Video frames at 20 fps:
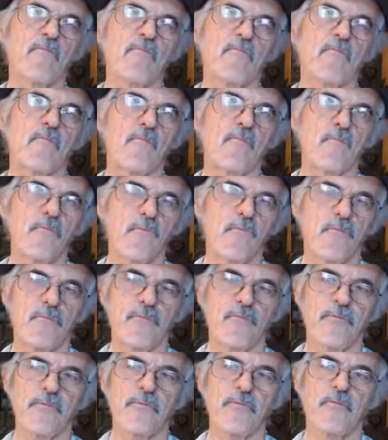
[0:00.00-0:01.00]

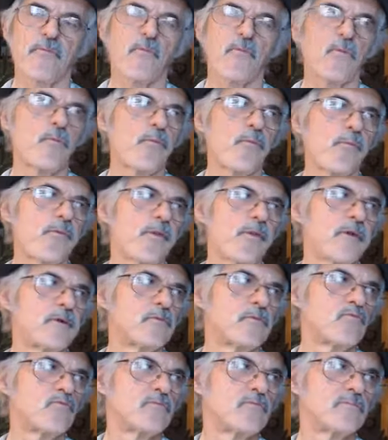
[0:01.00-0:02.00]

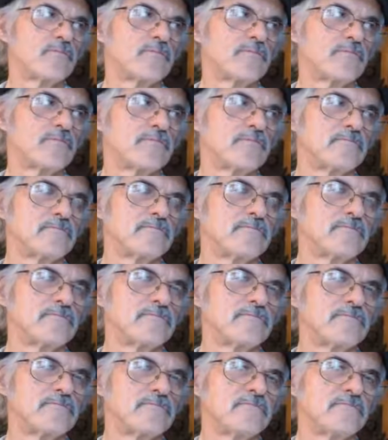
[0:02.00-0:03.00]

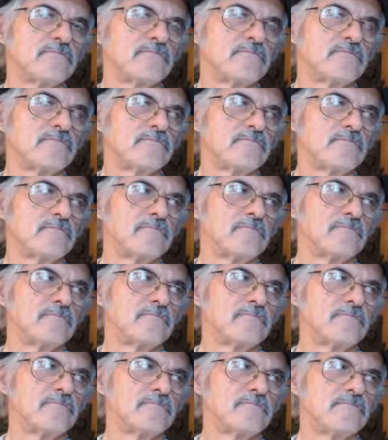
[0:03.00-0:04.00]

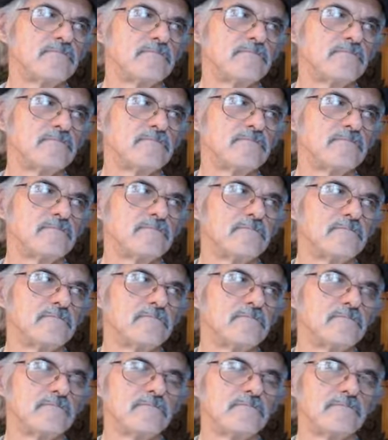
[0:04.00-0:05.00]

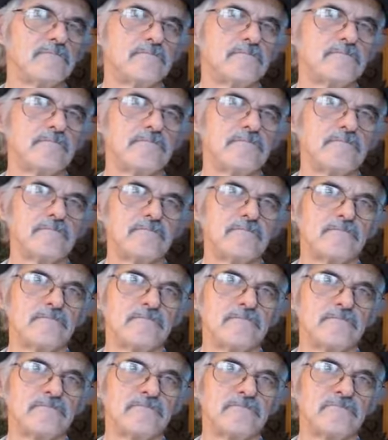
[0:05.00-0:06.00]

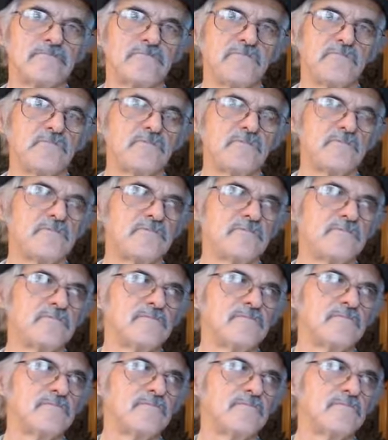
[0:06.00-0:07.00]

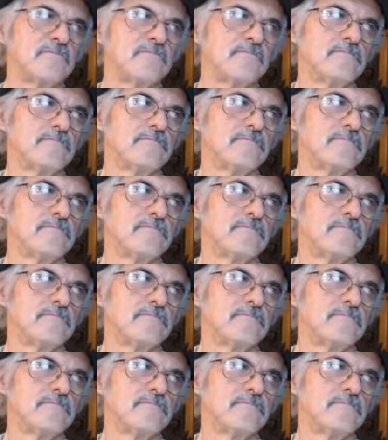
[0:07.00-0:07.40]
This person isn't speaking.